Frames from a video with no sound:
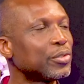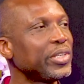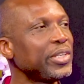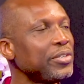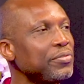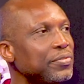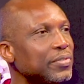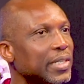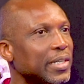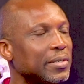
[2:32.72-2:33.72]
So if
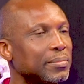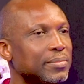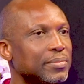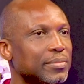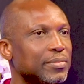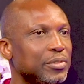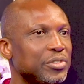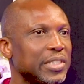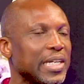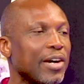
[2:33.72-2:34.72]
you
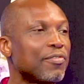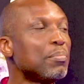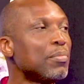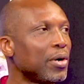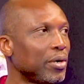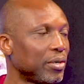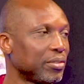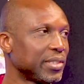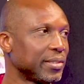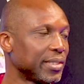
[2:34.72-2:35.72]
still have more
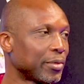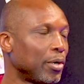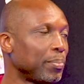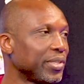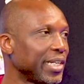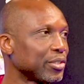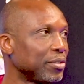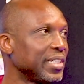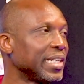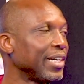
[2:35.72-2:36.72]
the components
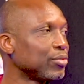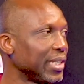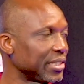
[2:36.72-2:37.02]
of the glandular